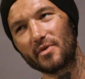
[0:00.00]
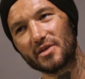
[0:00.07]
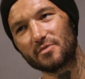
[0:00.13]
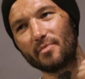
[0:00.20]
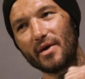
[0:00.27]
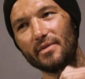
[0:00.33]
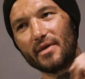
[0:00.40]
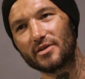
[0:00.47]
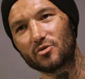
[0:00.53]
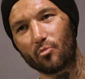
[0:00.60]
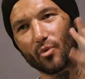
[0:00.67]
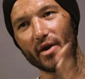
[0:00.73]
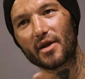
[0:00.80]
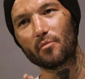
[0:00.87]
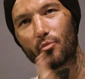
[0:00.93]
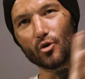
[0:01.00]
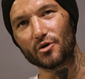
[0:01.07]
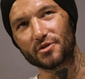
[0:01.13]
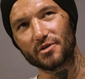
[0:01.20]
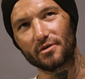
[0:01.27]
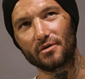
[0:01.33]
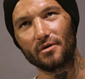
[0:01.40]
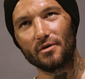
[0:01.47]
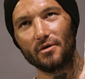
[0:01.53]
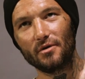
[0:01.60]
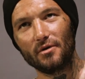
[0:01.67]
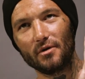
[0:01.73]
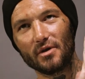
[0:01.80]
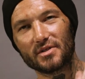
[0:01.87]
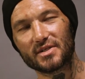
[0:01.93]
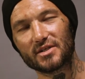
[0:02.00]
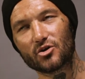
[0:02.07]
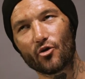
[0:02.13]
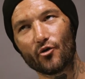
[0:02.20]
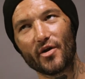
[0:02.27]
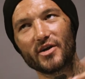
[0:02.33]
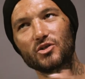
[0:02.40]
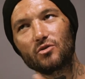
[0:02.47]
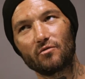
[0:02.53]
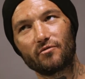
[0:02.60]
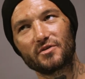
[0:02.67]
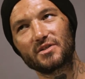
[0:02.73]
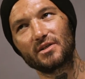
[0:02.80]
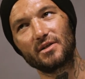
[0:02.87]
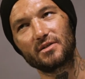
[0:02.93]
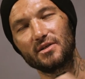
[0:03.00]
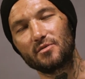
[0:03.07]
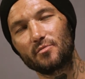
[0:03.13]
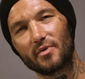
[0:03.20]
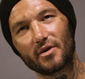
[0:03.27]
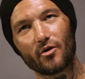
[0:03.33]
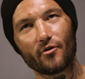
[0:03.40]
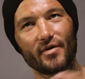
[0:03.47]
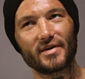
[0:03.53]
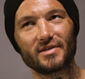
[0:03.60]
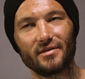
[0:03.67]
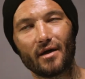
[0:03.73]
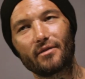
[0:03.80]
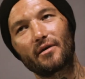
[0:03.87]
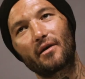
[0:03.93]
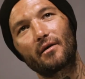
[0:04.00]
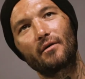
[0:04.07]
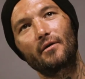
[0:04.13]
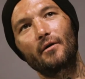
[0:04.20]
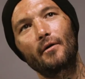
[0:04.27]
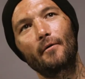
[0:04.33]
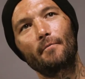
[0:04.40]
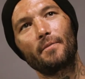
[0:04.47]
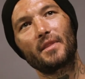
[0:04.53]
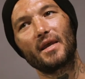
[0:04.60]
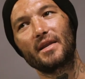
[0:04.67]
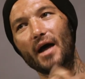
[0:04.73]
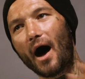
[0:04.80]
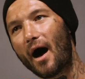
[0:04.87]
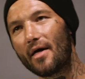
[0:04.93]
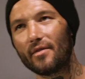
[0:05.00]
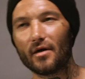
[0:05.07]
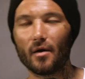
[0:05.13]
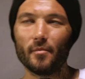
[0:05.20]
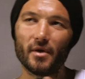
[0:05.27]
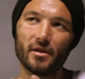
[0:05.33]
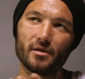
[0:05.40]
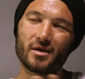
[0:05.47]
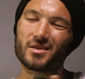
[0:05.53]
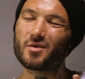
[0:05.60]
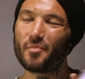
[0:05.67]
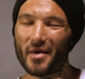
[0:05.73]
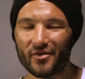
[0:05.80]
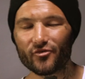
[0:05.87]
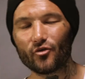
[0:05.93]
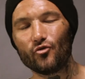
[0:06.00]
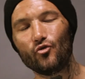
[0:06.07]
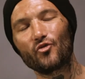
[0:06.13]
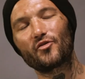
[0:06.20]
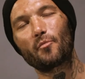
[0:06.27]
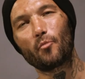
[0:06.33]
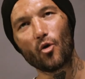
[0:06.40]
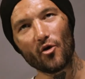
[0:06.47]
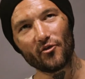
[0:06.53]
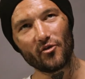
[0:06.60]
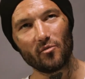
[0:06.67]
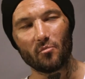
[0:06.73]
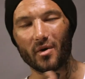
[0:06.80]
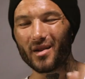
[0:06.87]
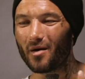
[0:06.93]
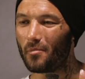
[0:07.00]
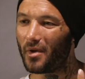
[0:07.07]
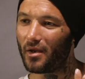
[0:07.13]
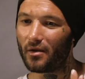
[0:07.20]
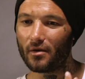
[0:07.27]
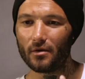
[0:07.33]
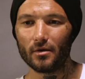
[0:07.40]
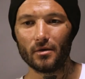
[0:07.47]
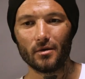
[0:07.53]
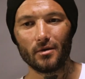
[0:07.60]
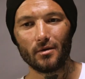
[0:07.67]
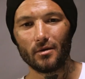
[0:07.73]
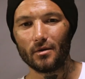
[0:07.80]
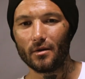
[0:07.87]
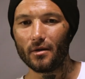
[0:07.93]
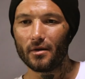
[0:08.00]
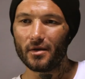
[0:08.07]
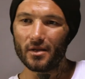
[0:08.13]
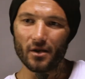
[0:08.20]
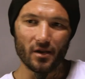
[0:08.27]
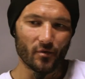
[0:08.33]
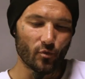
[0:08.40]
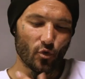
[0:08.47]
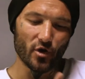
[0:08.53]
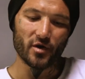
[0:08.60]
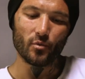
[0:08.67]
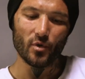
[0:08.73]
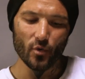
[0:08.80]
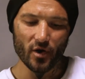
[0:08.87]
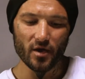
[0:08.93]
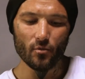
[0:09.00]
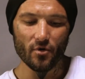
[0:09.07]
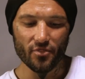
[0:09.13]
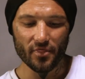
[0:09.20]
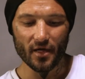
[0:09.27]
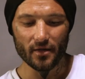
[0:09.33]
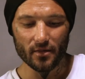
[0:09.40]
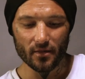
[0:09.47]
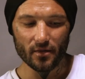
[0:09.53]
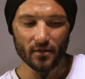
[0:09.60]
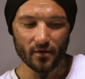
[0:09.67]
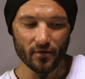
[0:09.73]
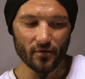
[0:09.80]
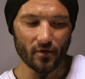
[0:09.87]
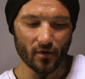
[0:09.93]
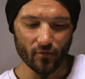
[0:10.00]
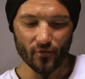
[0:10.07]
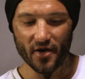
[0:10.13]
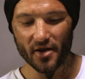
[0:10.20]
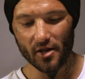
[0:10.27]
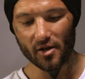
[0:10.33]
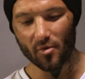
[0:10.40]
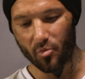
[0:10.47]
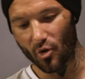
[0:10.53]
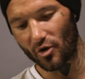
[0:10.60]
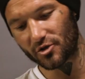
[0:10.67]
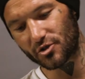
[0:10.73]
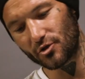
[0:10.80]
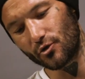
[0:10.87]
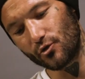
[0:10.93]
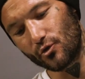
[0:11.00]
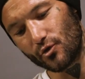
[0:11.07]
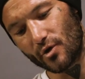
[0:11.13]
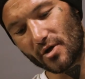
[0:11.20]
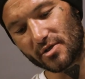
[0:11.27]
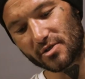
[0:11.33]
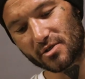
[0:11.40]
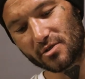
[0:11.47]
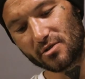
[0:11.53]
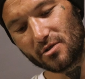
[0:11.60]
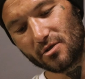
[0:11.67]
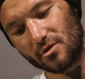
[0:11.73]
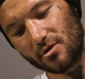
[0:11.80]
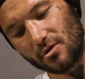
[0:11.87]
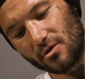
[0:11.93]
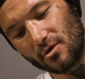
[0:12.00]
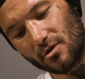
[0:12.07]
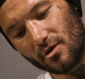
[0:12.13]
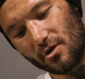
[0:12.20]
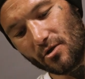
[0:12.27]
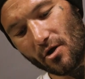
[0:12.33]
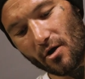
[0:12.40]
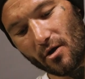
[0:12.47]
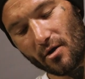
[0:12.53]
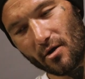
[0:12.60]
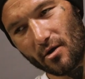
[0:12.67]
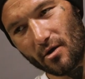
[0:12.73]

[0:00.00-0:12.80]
is made there to break a person. It's just correctional facilities, but it corrects nothing. I mean, it depends on you as a person, but I mean, you know, we're working with like a regular person who is, you know,